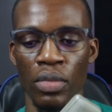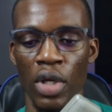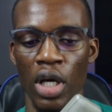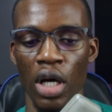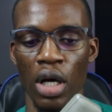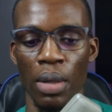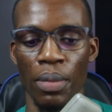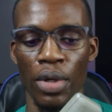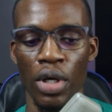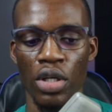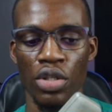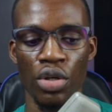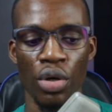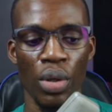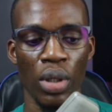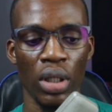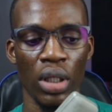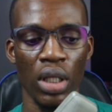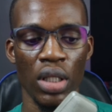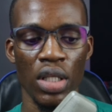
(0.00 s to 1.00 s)
because
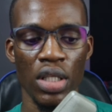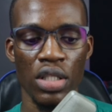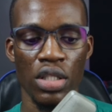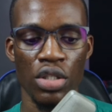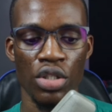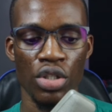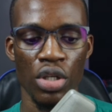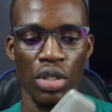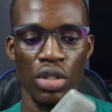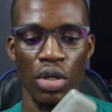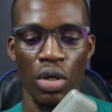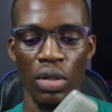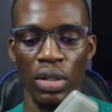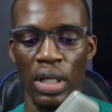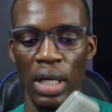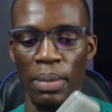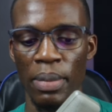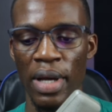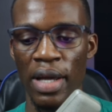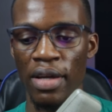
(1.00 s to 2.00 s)
currently this is just under
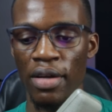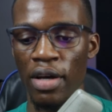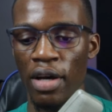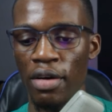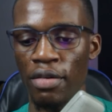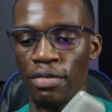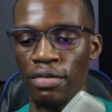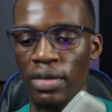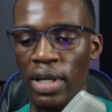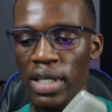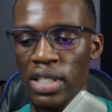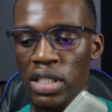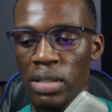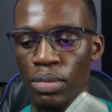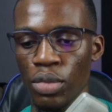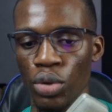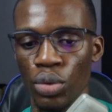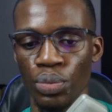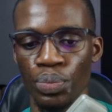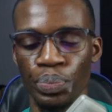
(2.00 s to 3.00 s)
my
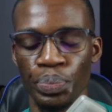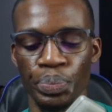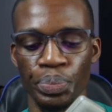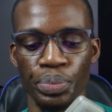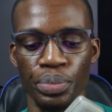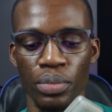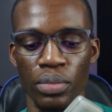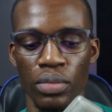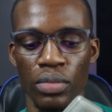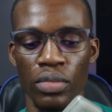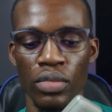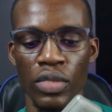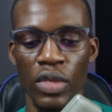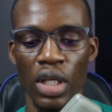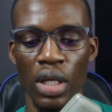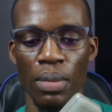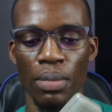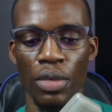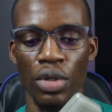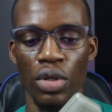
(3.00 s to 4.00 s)
flexible.
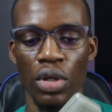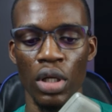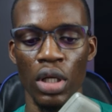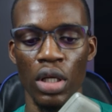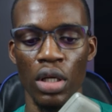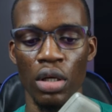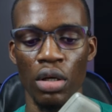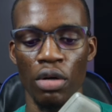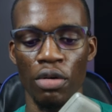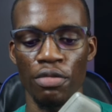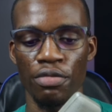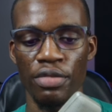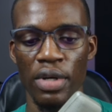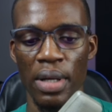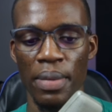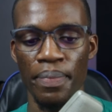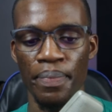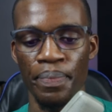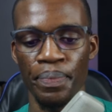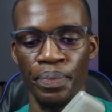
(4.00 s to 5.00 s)
I'm going to click
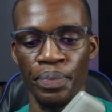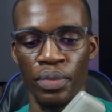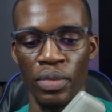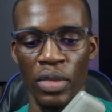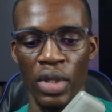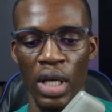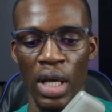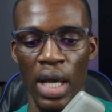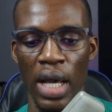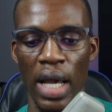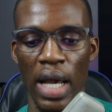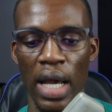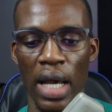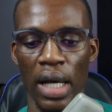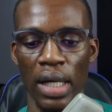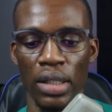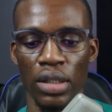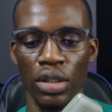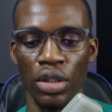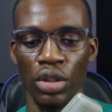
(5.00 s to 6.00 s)
confirm,
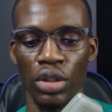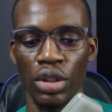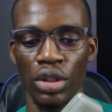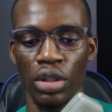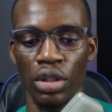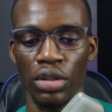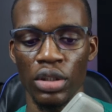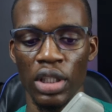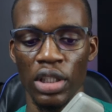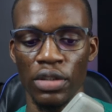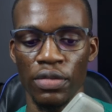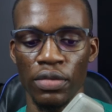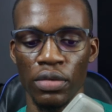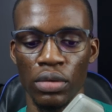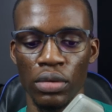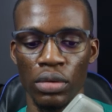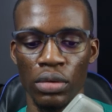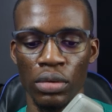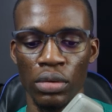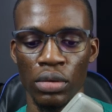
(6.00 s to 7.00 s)
and it's
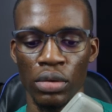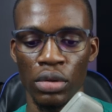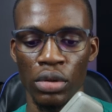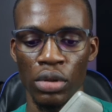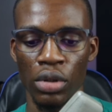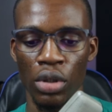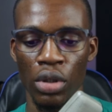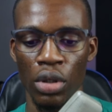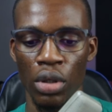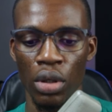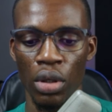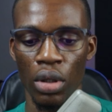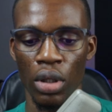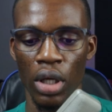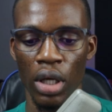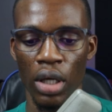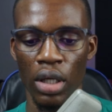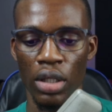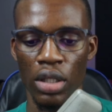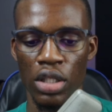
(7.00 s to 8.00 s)
successful.
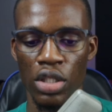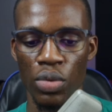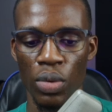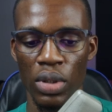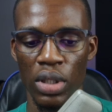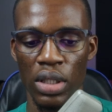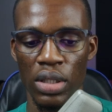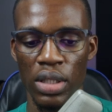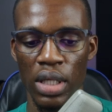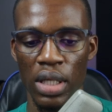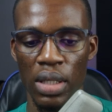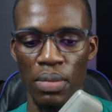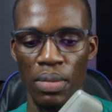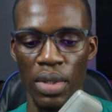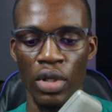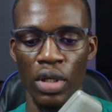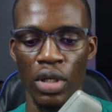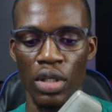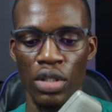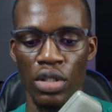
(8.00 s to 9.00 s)
Okay, this is what they're telling
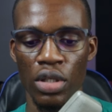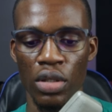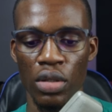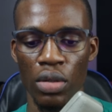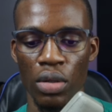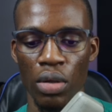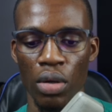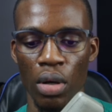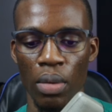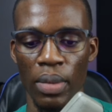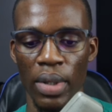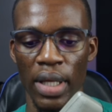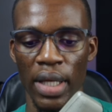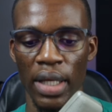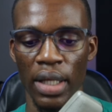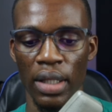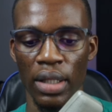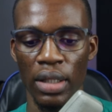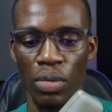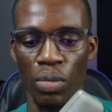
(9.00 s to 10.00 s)
me. It's gonna come
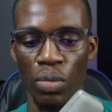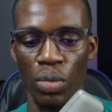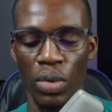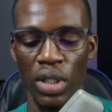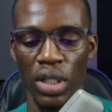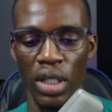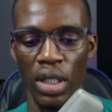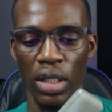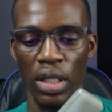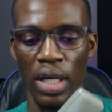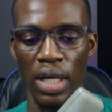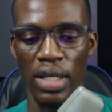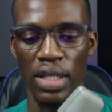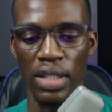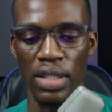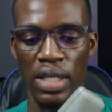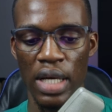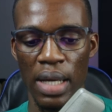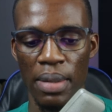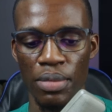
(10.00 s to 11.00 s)
in within any
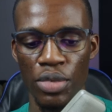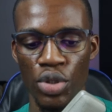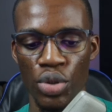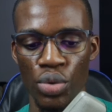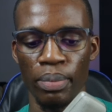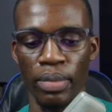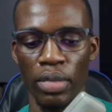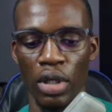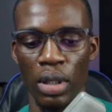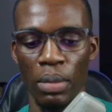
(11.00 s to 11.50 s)
time soon. Let me